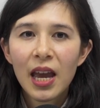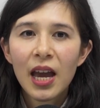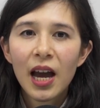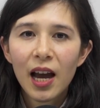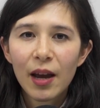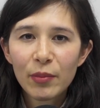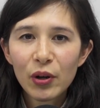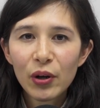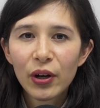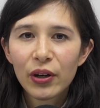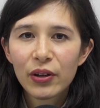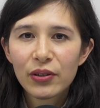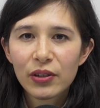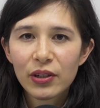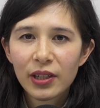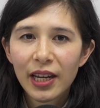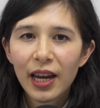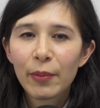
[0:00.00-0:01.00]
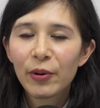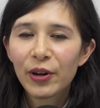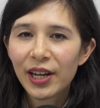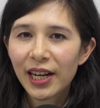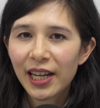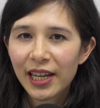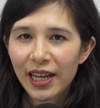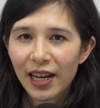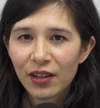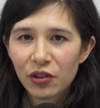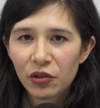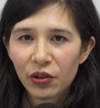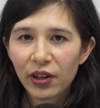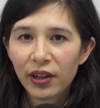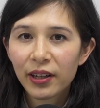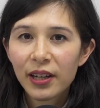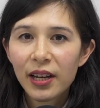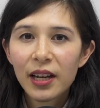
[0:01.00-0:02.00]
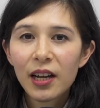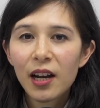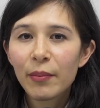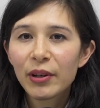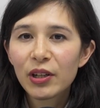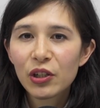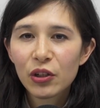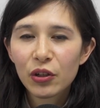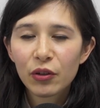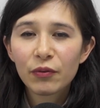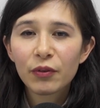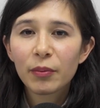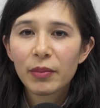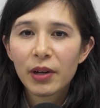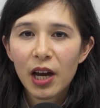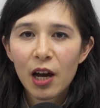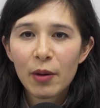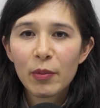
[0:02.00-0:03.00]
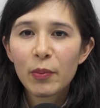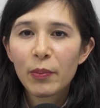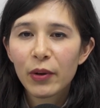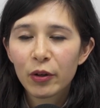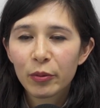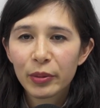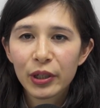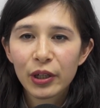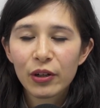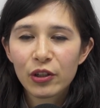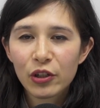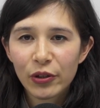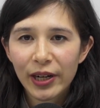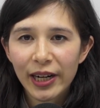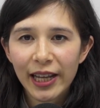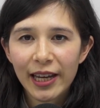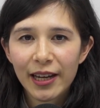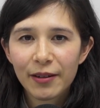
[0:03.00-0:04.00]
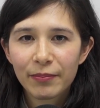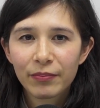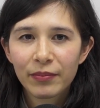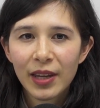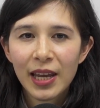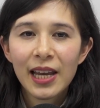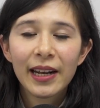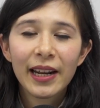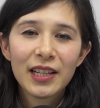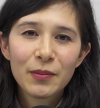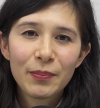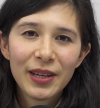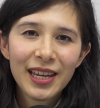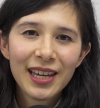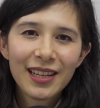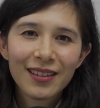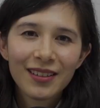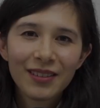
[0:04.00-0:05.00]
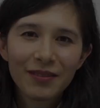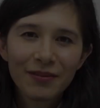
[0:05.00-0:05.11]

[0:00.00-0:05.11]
I'm your host, Gabriella Yastra, coming to you from Naarm, Melbourne, Australia. Let's begin.